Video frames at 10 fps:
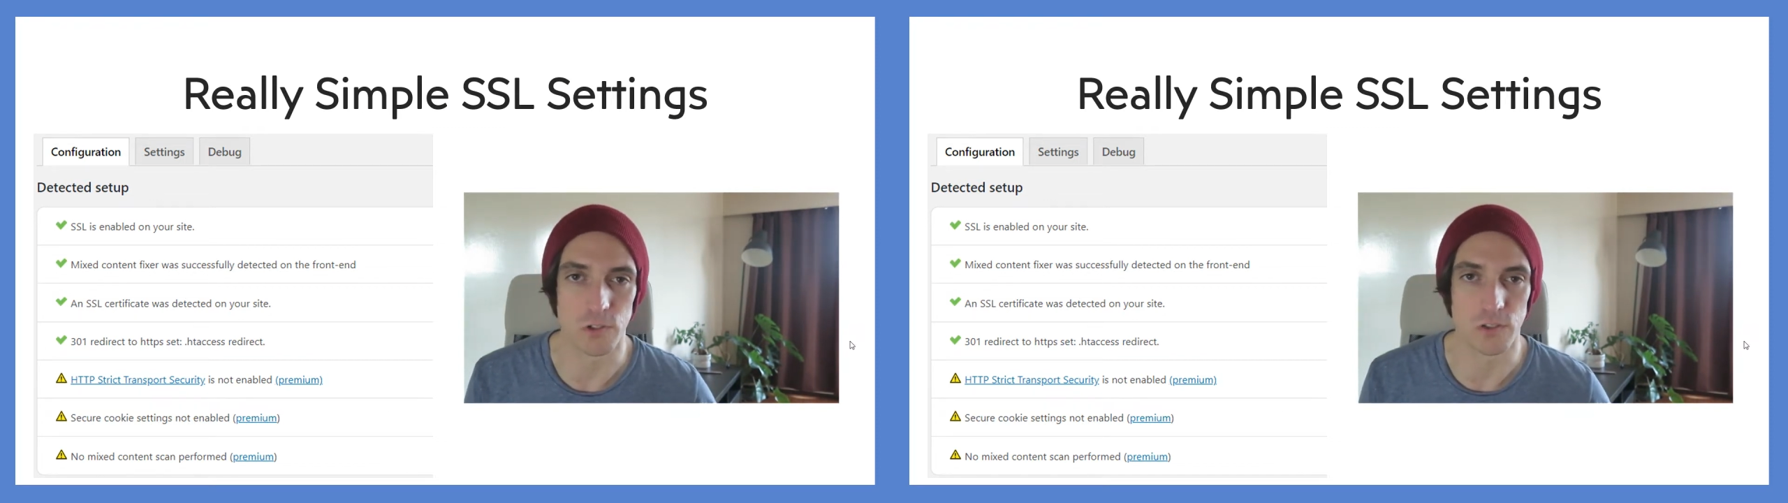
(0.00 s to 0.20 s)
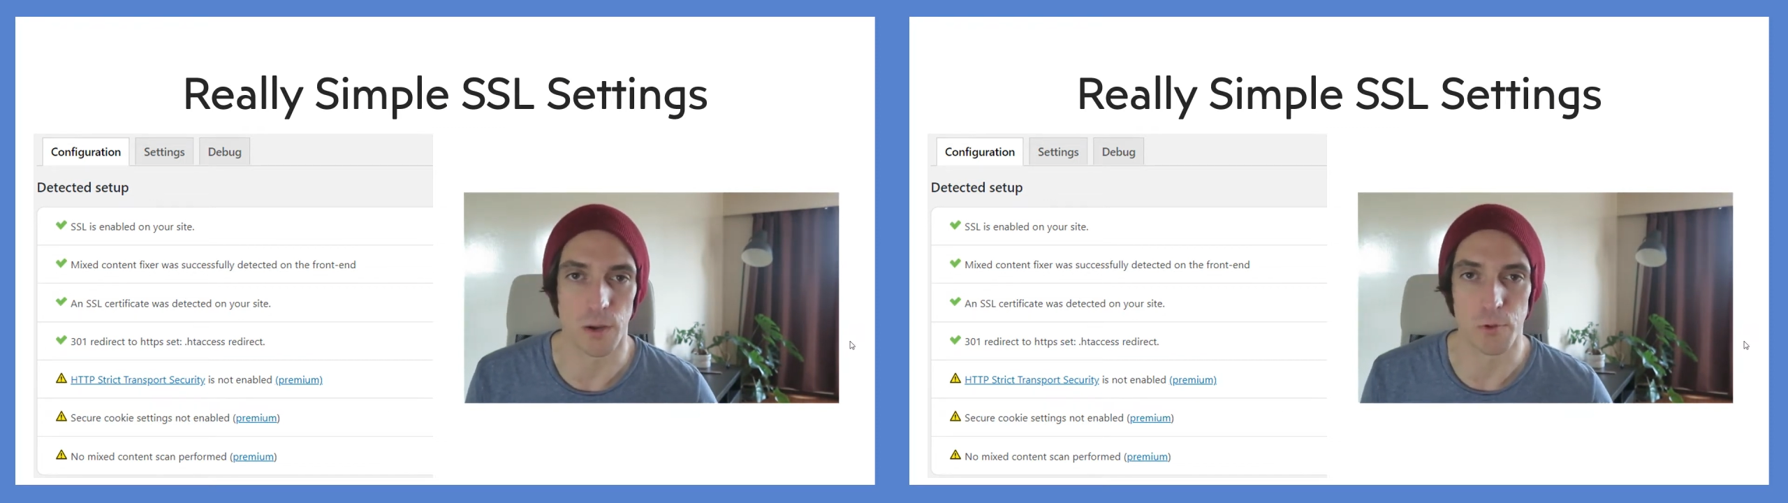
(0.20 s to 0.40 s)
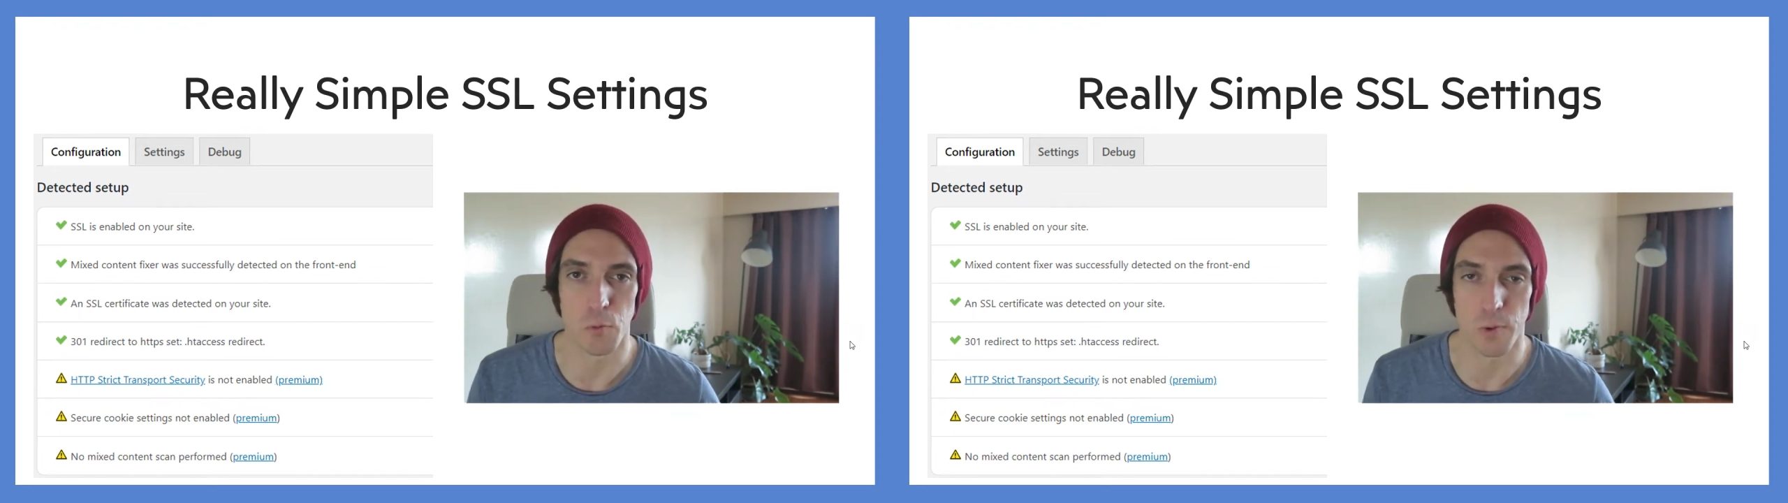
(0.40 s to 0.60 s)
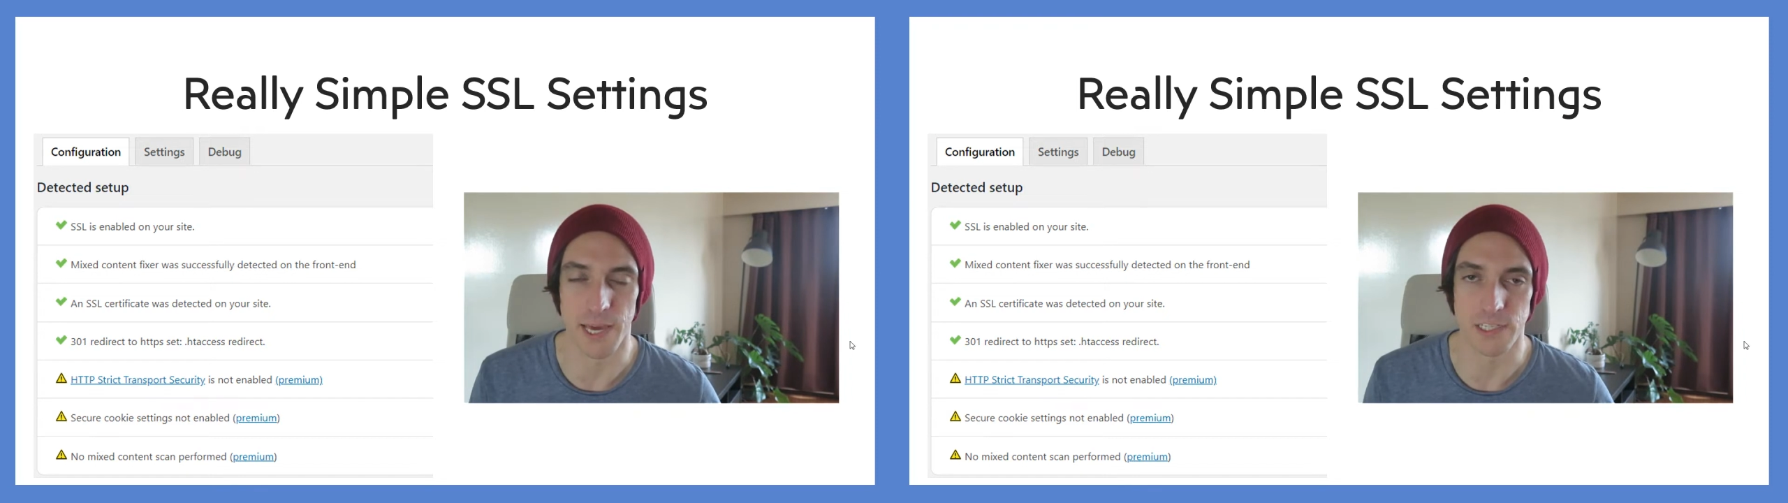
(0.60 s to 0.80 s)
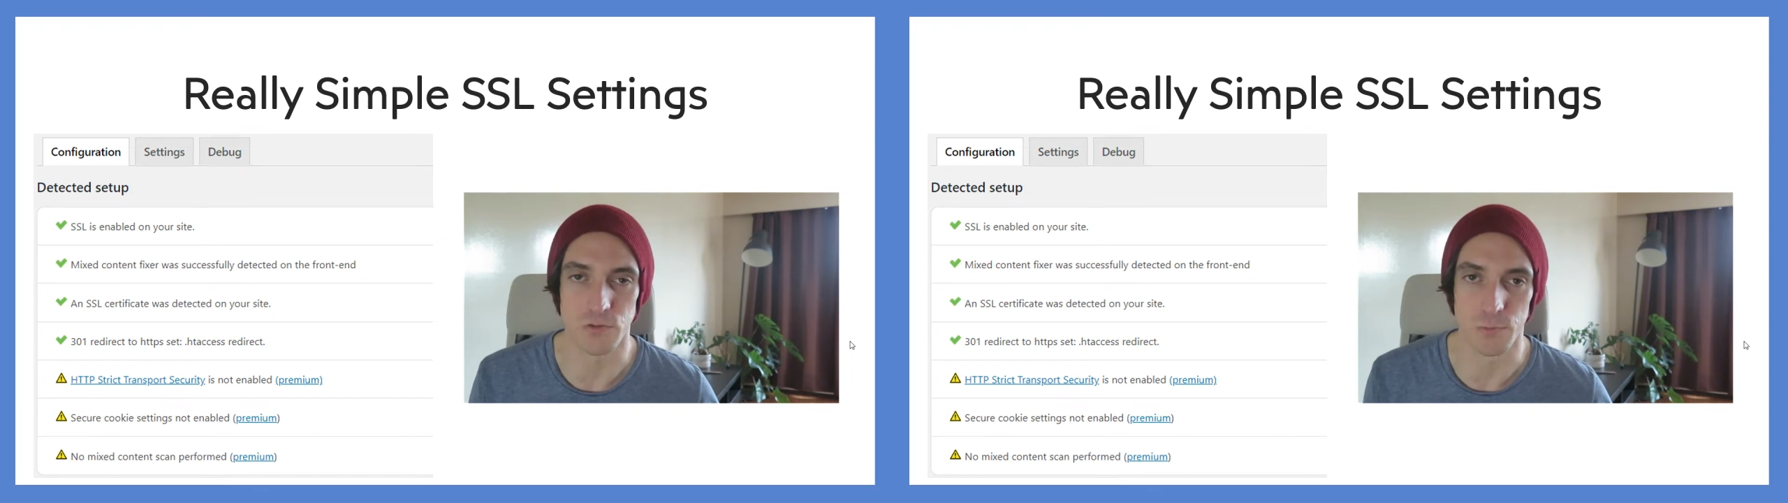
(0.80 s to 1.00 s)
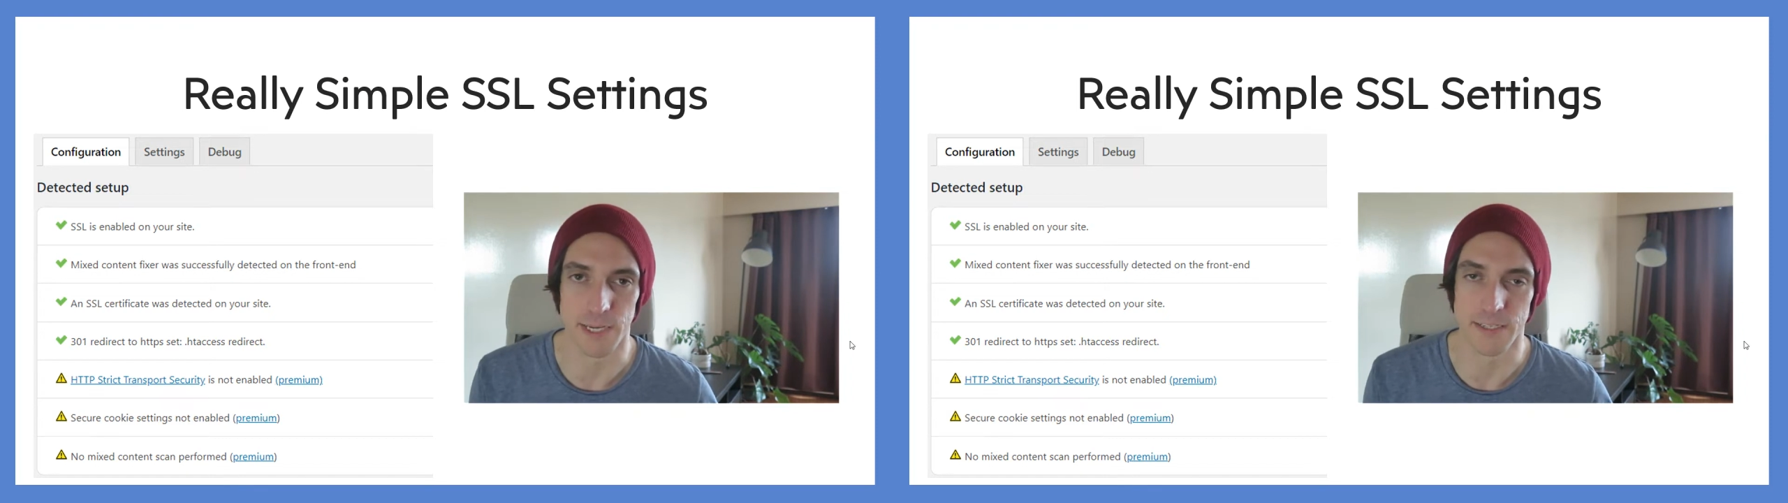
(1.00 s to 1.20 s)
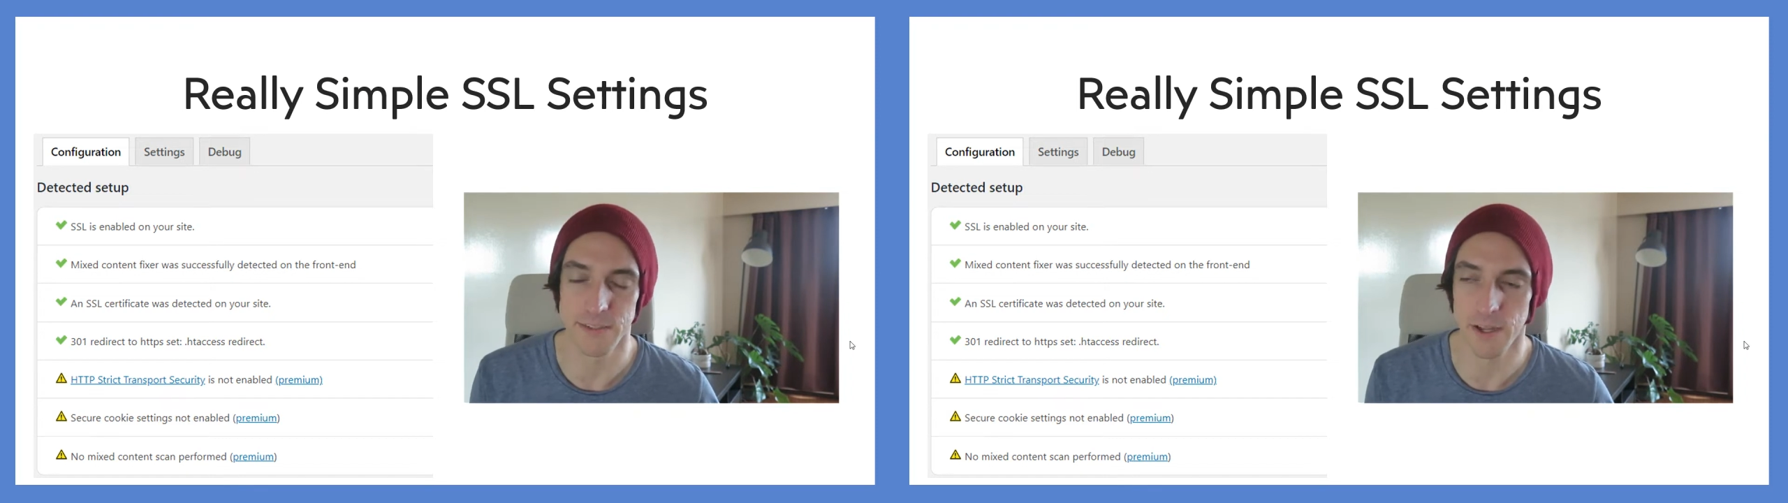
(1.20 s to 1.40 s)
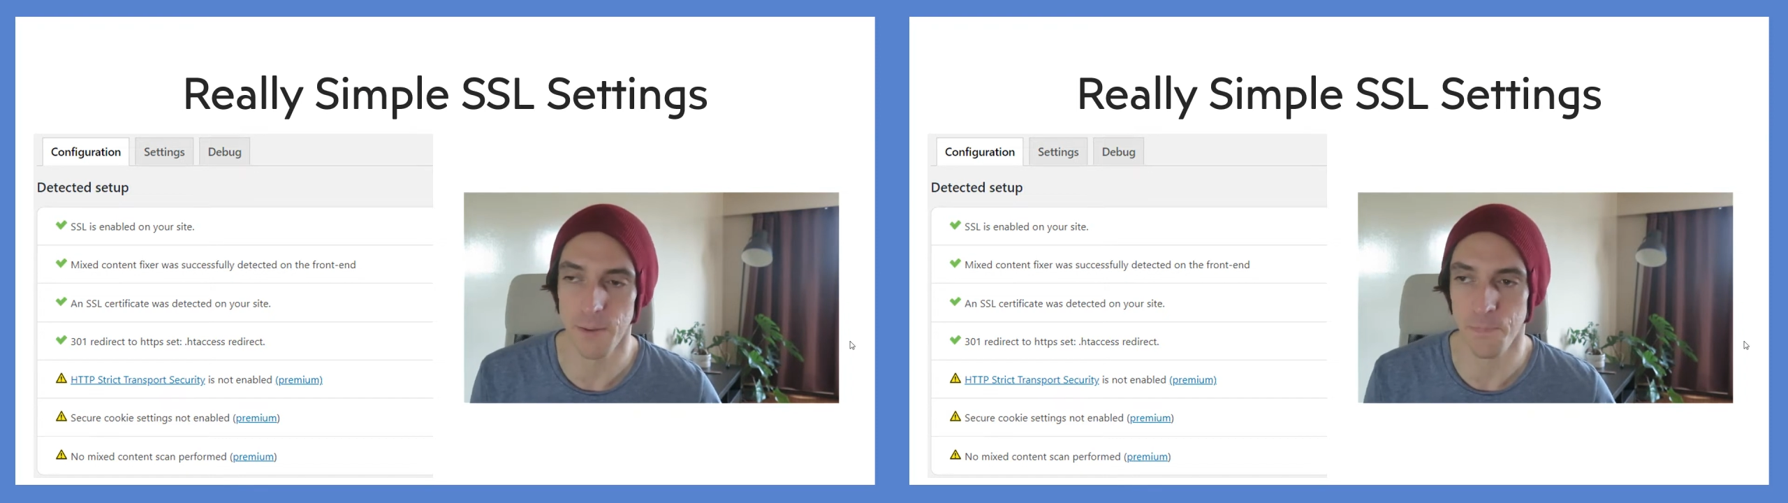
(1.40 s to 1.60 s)
to WPX from
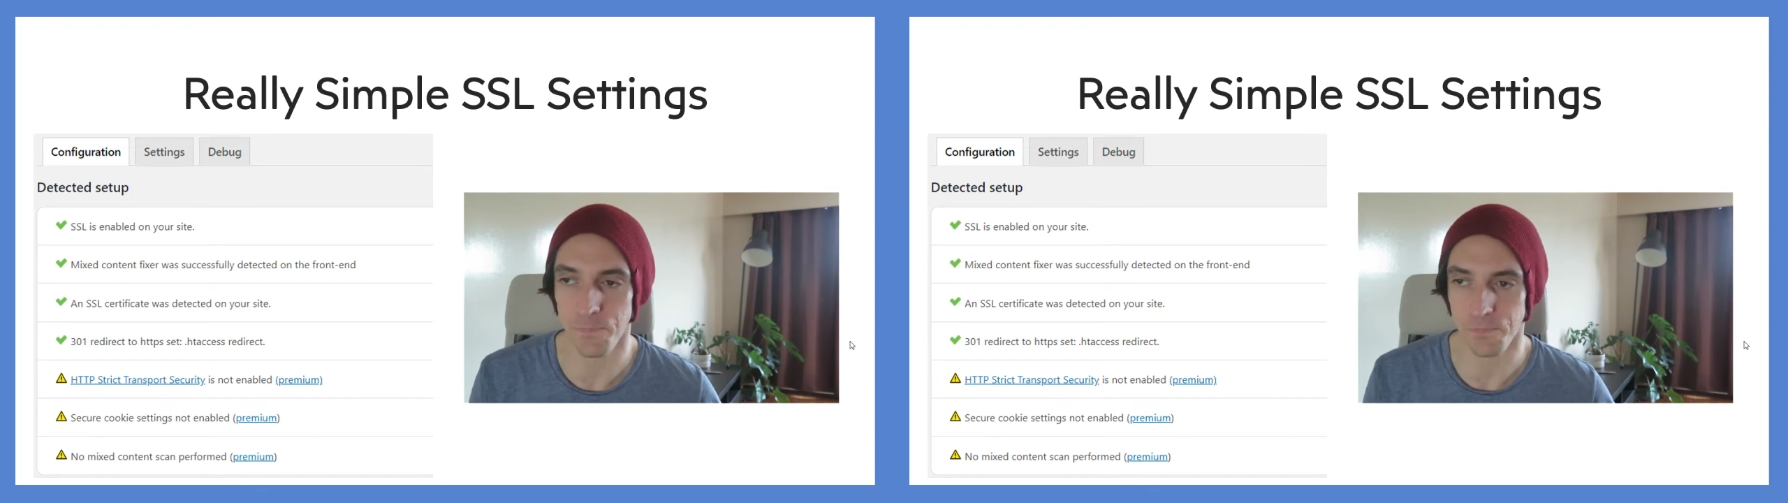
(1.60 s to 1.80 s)
Kinsta.